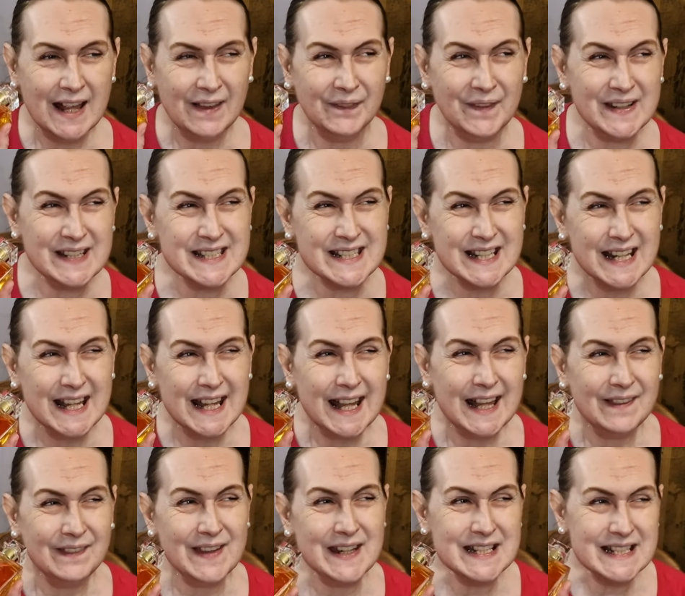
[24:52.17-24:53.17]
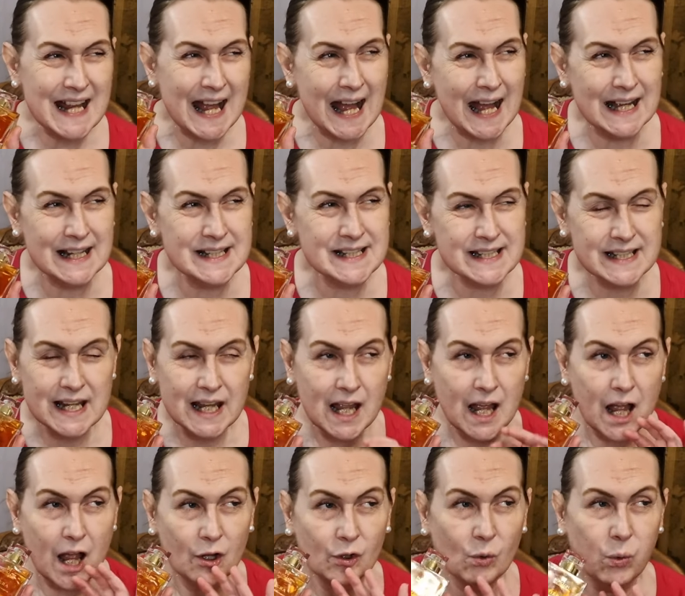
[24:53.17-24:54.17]
This has
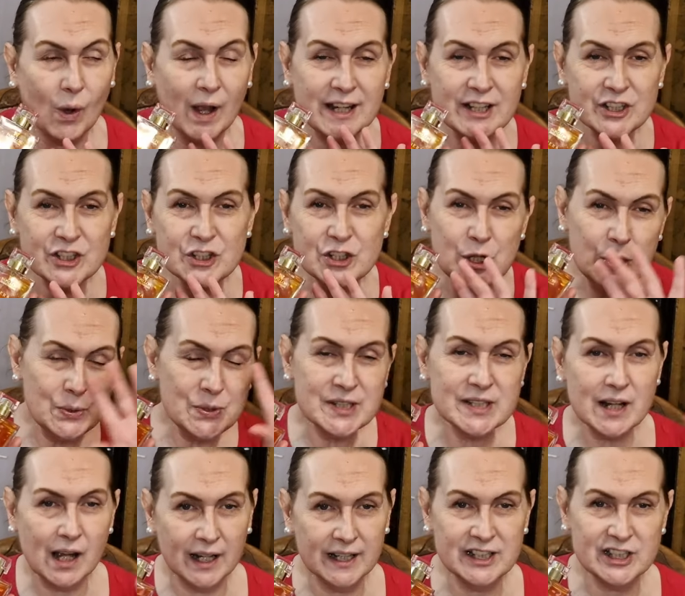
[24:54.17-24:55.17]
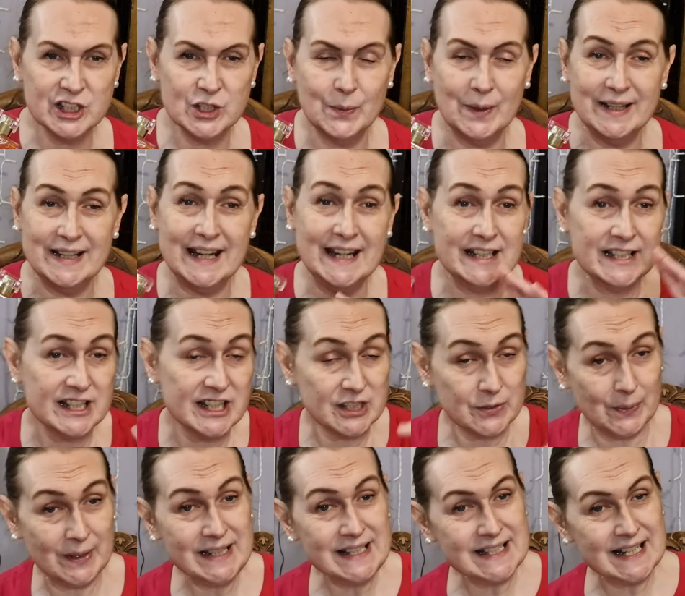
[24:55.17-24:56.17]
quite two sides to it. It's
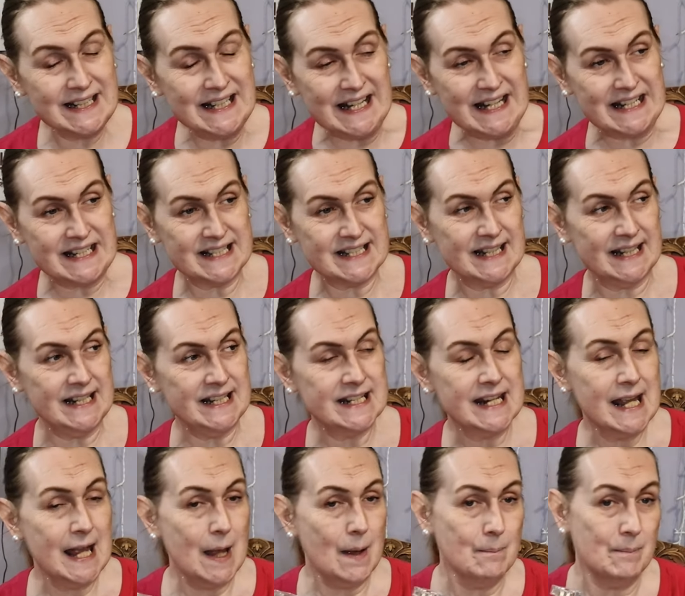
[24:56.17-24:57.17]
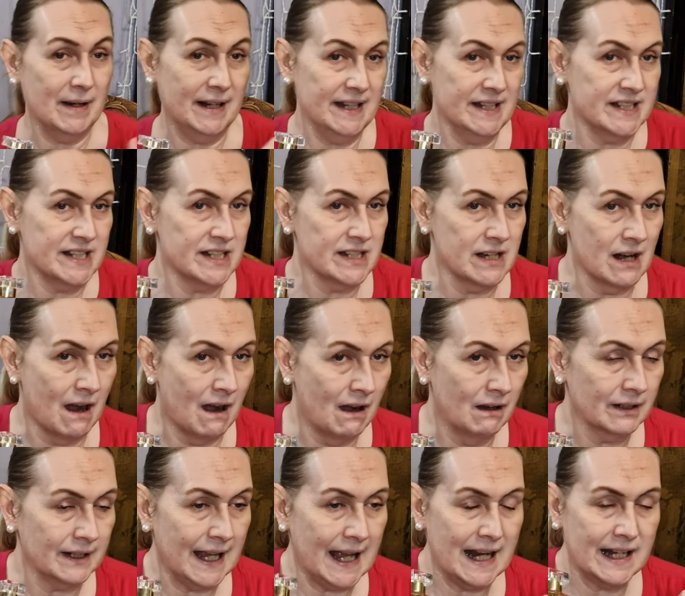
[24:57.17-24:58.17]
sweet and innocent, but it's
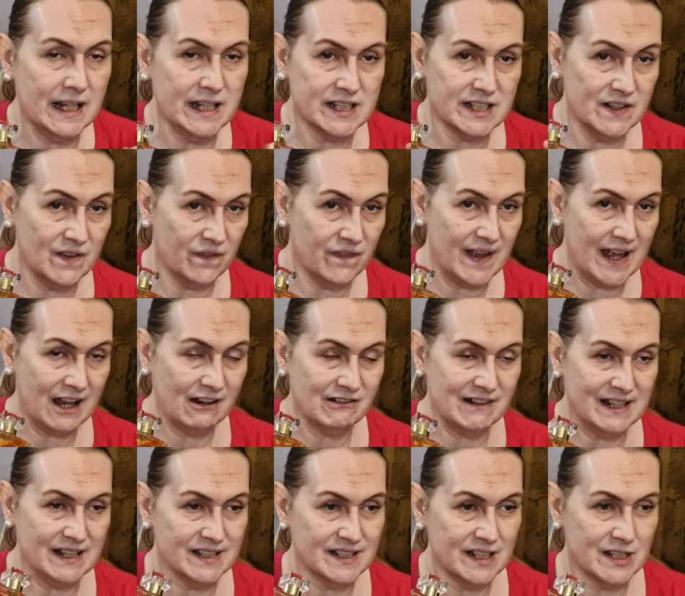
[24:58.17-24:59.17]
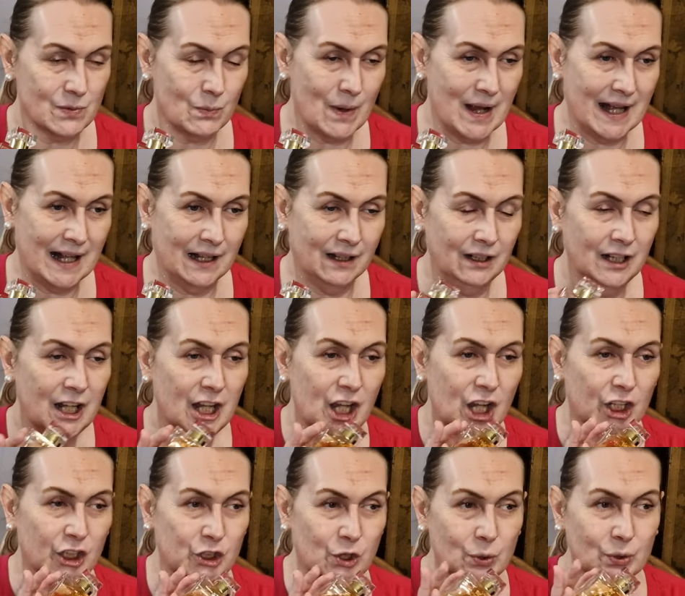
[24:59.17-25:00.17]
dark and it's nefarious as well.
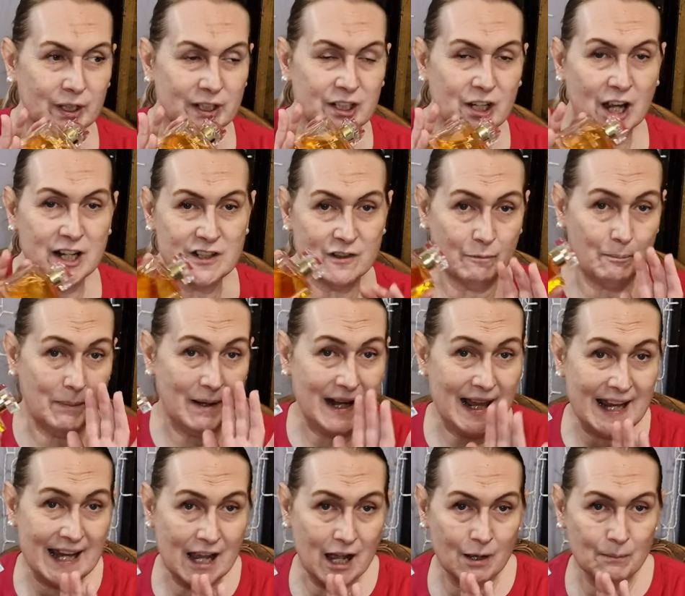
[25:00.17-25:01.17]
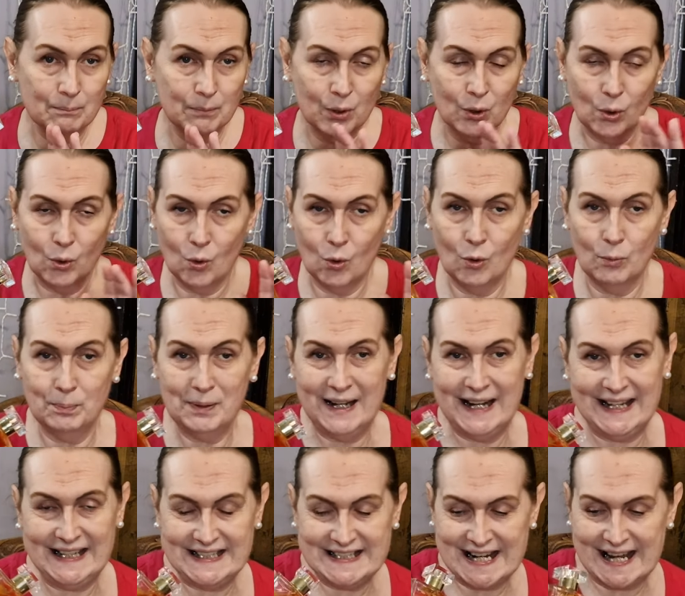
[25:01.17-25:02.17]
You can kind of play up or
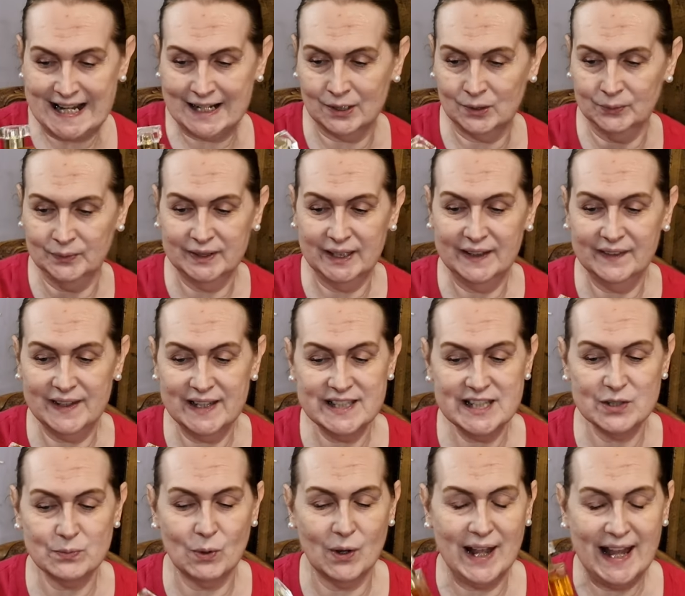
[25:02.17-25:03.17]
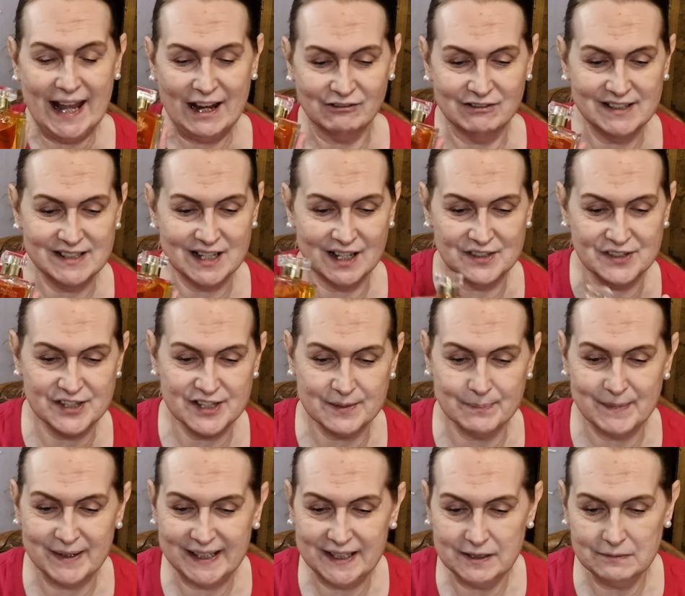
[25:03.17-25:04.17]
play down. This is what Hera does to
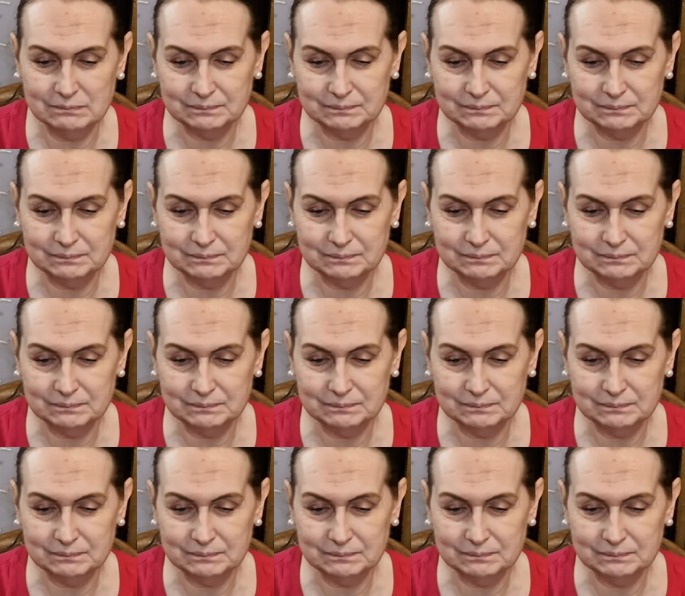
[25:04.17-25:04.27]
me.